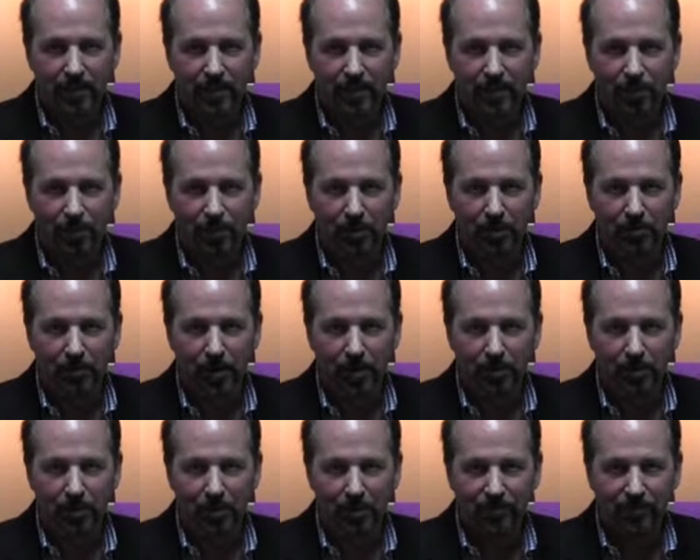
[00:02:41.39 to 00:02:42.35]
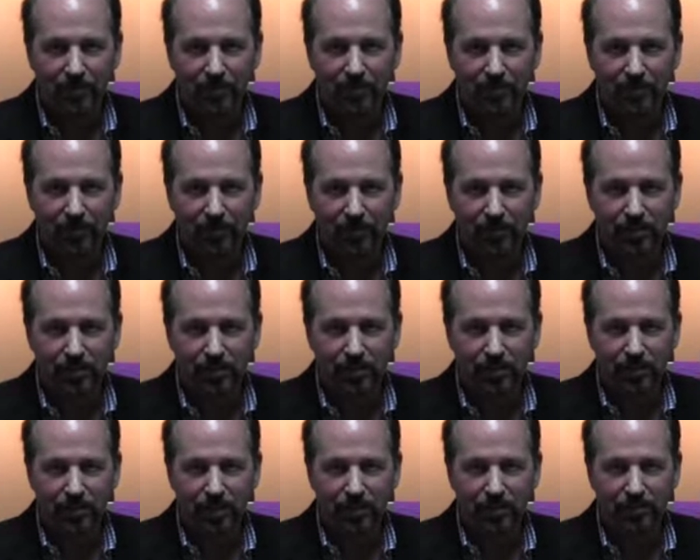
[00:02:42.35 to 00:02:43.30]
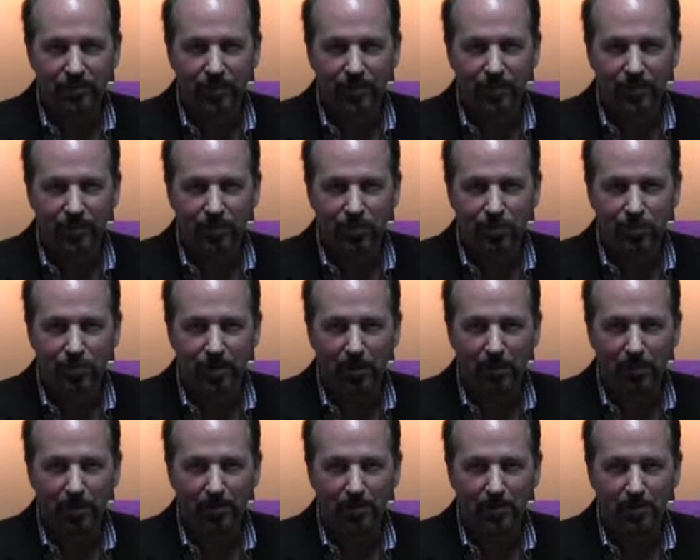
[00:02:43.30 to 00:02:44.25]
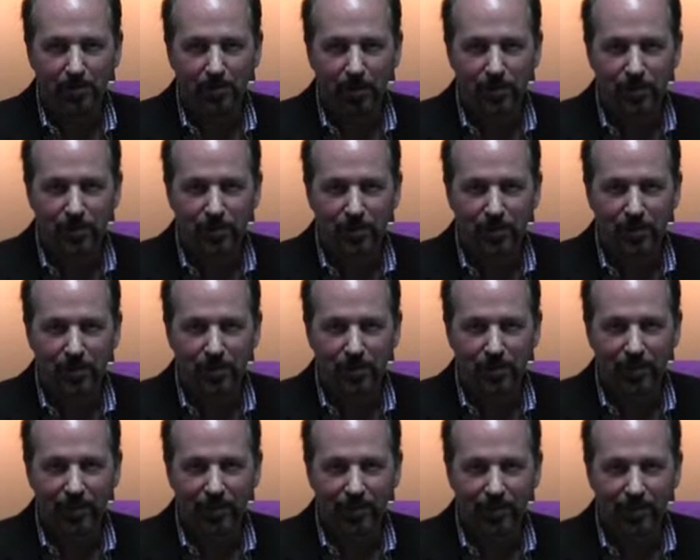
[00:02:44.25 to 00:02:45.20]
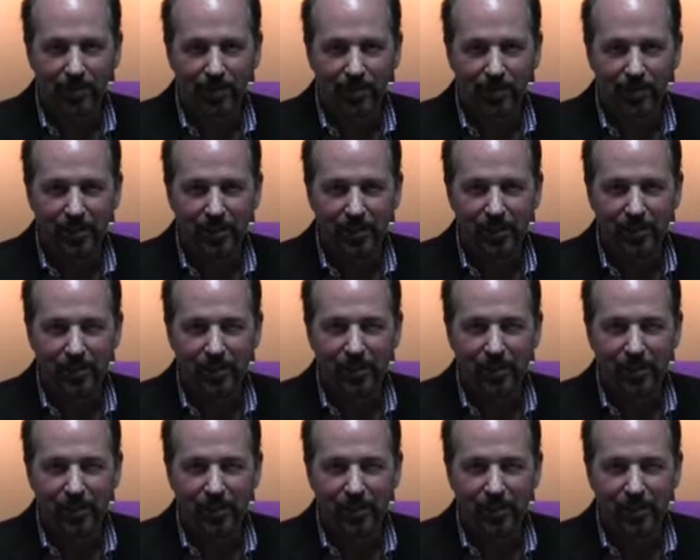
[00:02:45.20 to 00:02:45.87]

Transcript: wheat bran muffins, all the good stuff, the blueberry muffins for a little bit of flavoring.